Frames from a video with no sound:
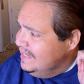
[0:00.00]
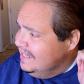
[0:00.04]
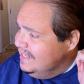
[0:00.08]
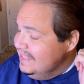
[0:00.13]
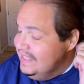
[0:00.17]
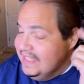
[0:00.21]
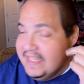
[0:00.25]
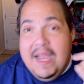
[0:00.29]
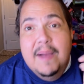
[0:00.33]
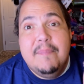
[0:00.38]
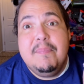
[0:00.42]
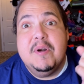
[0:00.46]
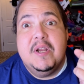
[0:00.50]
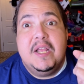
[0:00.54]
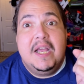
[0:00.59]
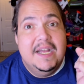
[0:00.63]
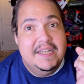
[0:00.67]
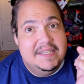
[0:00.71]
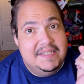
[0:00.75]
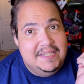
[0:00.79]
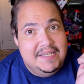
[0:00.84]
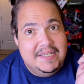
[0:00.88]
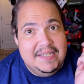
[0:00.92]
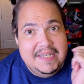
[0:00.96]
The
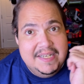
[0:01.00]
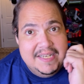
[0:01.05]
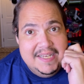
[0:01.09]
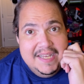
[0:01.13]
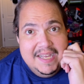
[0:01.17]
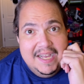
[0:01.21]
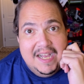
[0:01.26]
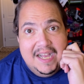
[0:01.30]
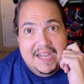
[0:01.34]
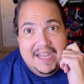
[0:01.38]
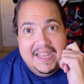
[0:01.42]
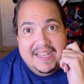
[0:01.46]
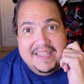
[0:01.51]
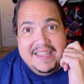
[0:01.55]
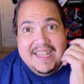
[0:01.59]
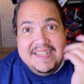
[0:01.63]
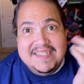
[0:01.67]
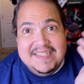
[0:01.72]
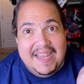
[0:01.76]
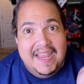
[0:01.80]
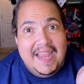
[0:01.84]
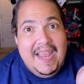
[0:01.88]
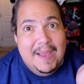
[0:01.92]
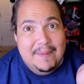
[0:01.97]
Uppercut. And
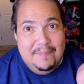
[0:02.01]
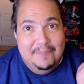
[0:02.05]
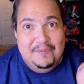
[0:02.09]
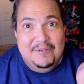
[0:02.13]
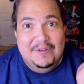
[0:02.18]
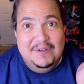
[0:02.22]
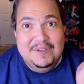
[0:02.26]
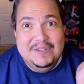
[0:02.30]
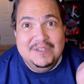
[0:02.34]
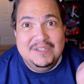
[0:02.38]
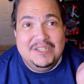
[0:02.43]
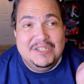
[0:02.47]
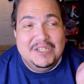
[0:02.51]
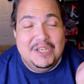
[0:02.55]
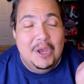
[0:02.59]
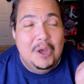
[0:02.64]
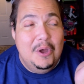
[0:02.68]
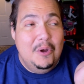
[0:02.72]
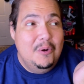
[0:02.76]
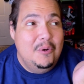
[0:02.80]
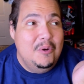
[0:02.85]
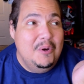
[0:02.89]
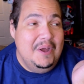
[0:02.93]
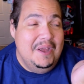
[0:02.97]
that's a Hamp.
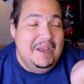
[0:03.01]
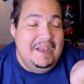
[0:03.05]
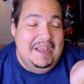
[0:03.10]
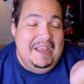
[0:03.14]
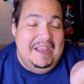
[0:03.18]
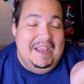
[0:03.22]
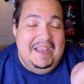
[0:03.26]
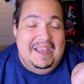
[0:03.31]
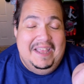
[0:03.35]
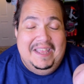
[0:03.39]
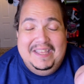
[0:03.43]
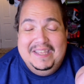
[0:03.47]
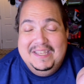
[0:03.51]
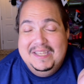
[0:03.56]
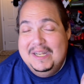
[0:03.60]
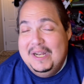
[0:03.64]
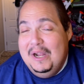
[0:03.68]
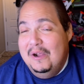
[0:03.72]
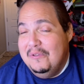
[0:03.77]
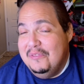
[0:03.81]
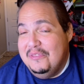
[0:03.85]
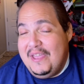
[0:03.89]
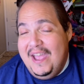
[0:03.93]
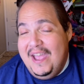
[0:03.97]
So, yeah.